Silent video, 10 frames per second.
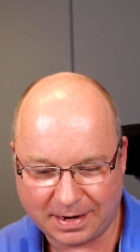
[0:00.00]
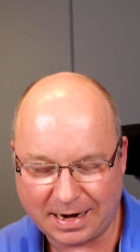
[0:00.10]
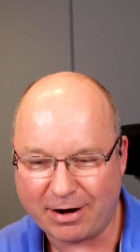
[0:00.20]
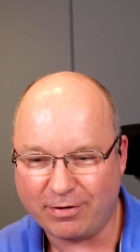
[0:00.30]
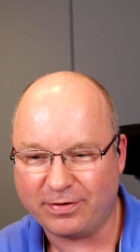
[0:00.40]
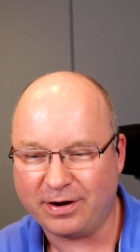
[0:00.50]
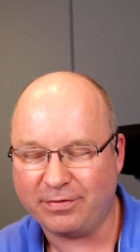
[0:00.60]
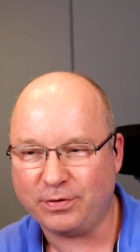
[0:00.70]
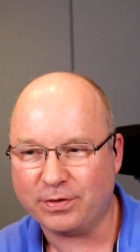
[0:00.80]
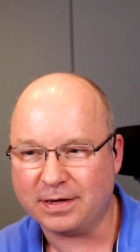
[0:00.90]
clarify a
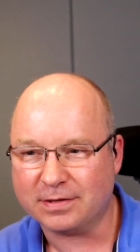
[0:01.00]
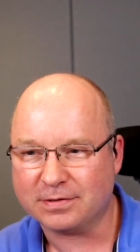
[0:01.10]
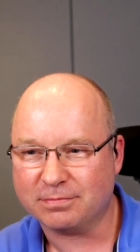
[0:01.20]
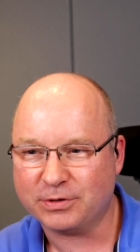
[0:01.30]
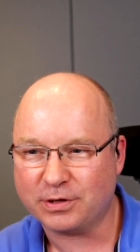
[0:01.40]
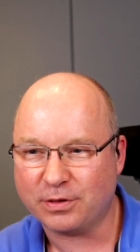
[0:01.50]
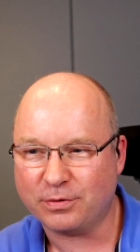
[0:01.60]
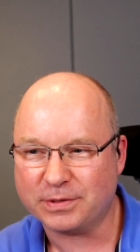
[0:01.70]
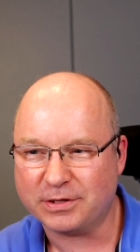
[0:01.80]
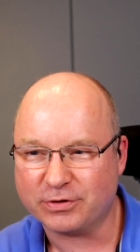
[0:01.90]
few things, which I thought was